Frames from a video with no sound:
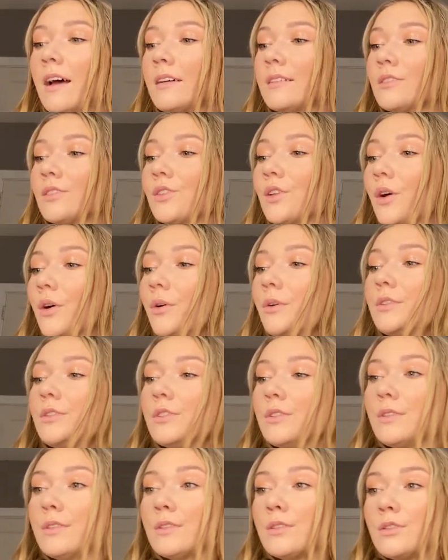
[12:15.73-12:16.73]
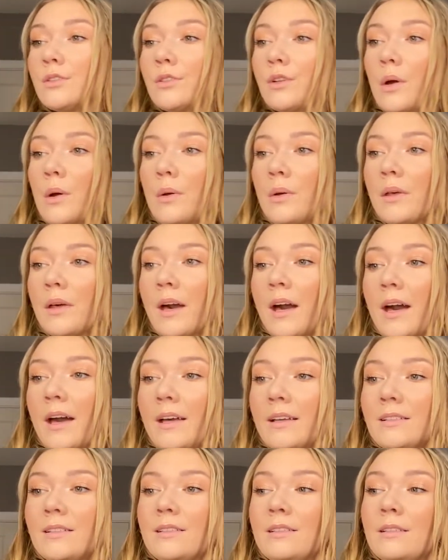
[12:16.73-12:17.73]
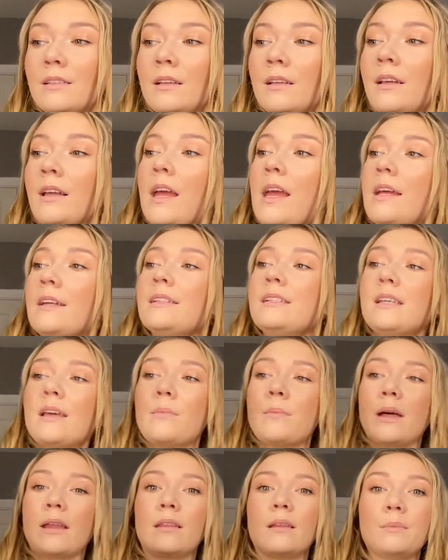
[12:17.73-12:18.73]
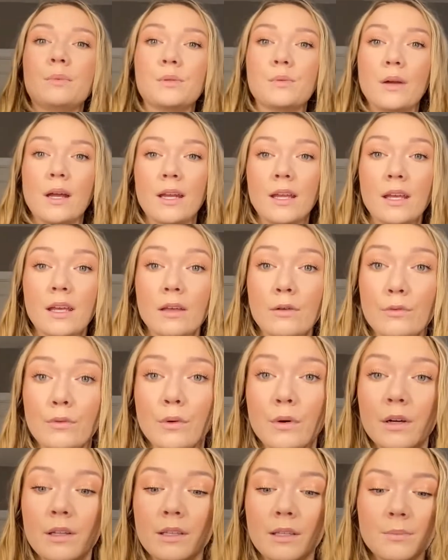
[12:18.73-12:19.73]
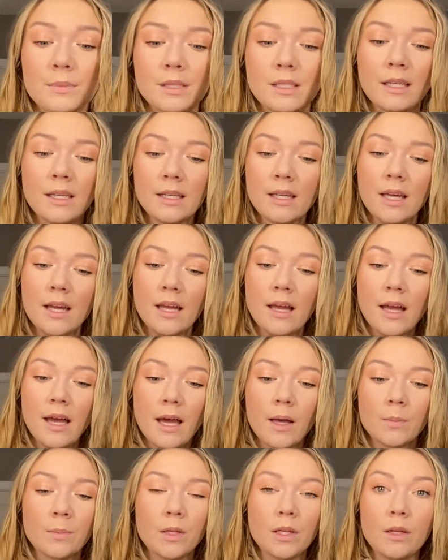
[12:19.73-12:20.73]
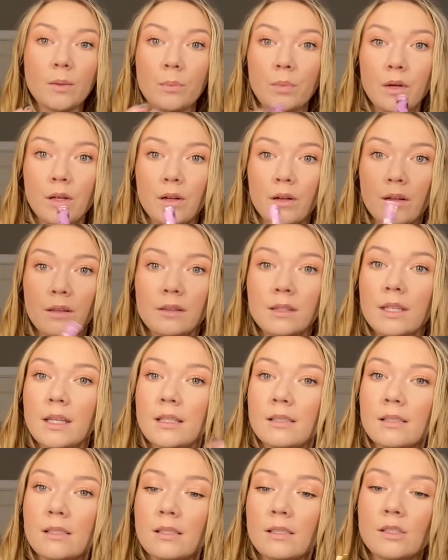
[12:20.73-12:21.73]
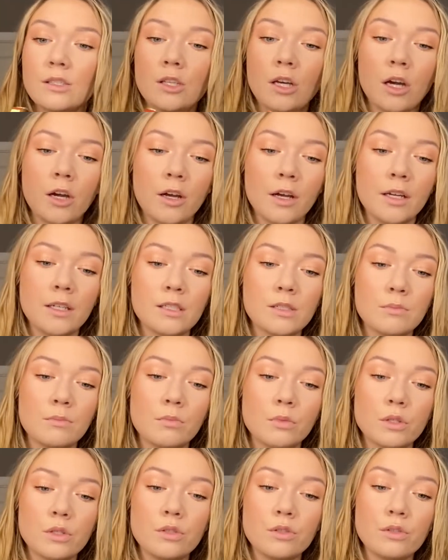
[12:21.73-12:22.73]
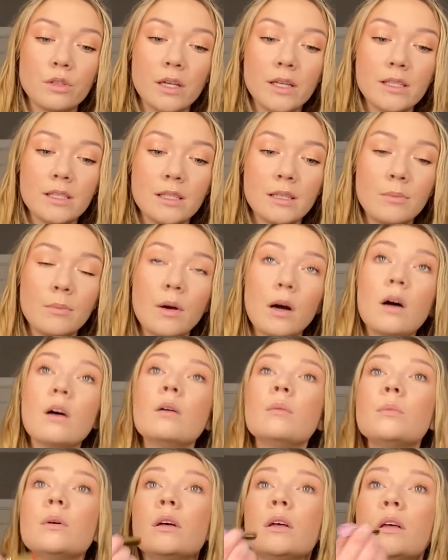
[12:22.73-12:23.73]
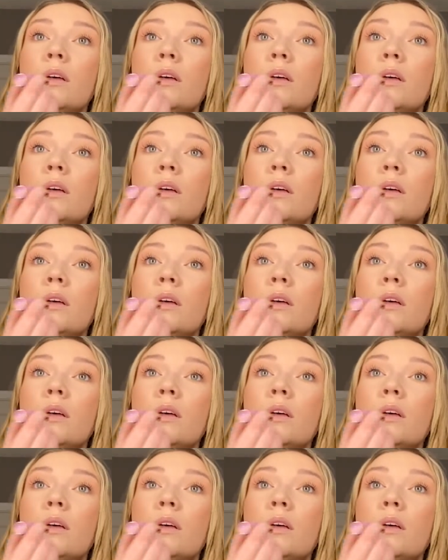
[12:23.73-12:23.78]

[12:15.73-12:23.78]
So just to show you guys and to get my lips ready for lipstick, I'm gonna put on this Tarte moisturizing balm.